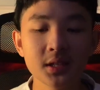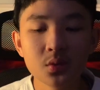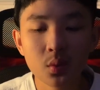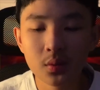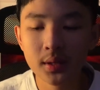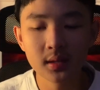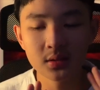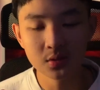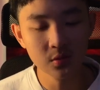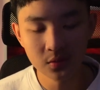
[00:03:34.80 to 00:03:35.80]
this is where we get
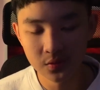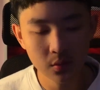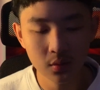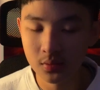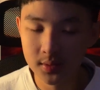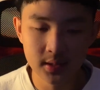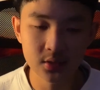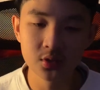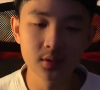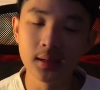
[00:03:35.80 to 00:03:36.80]
into viewer
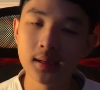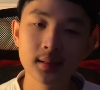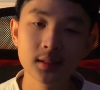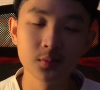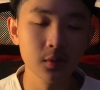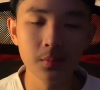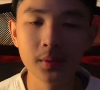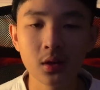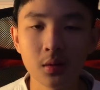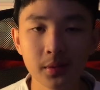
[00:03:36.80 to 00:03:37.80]
retention, and it's a
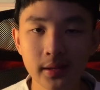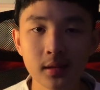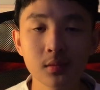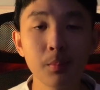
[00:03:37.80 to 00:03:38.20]
bit complicated,